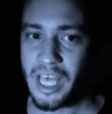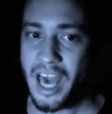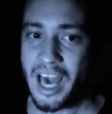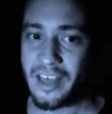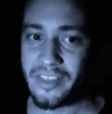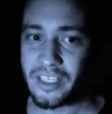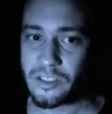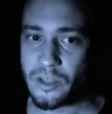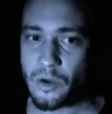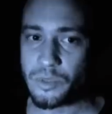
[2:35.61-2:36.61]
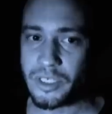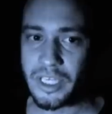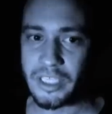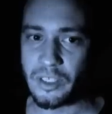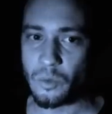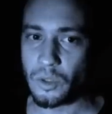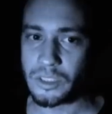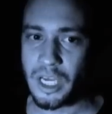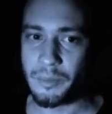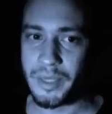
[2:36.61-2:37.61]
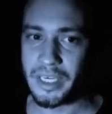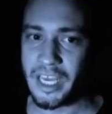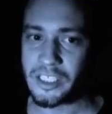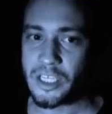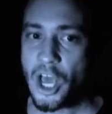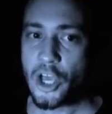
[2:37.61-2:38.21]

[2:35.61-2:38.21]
and there's no predicting what's coming next.